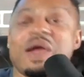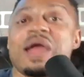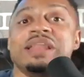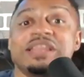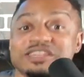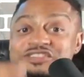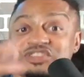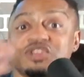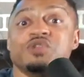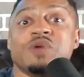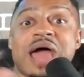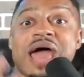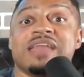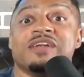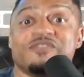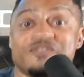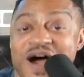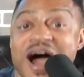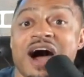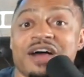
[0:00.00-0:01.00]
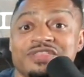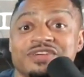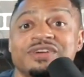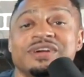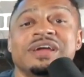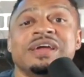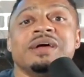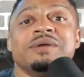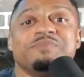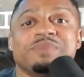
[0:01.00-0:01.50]
this dude had a
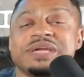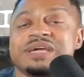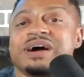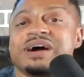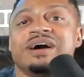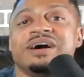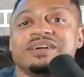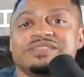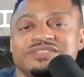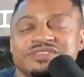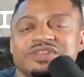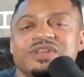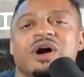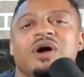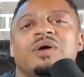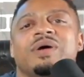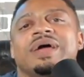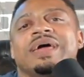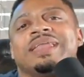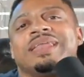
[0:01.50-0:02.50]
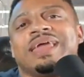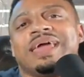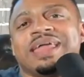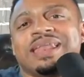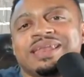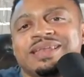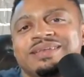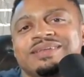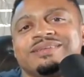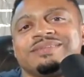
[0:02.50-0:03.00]
father because, you know,
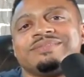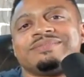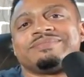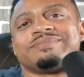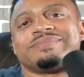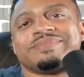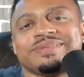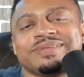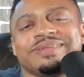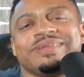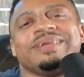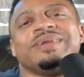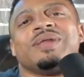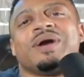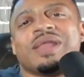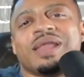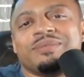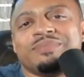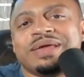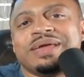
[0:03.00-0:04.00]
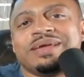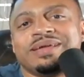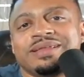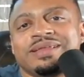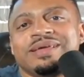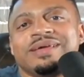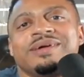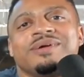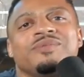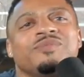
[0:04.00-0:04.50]
and you know what I mean?
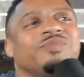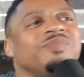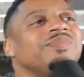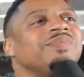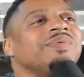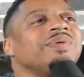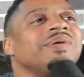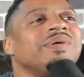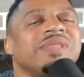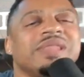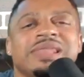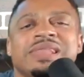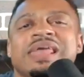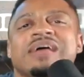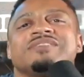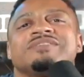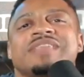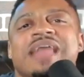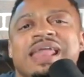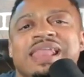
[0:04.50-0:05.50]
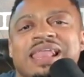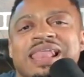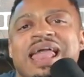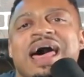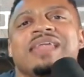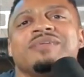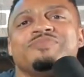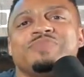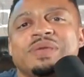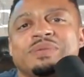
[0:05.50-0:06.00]
There's not a
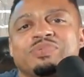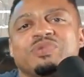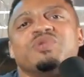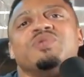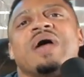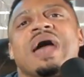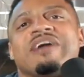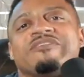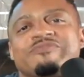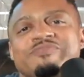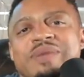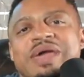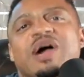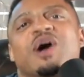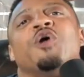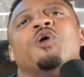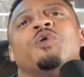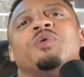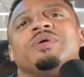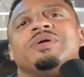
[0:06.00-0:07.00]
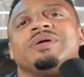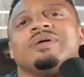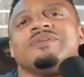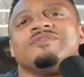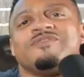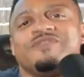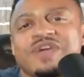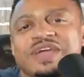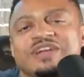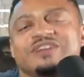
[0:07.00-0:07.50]
lot of people who have male
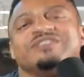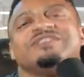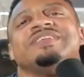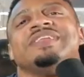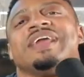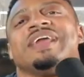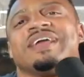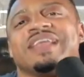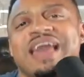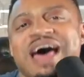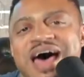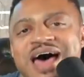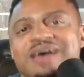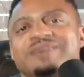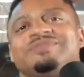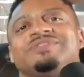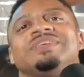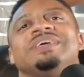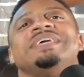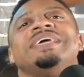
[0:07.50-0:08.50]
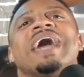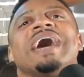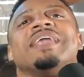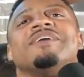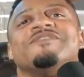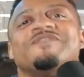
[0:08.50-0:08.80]
figures in their lives. He had a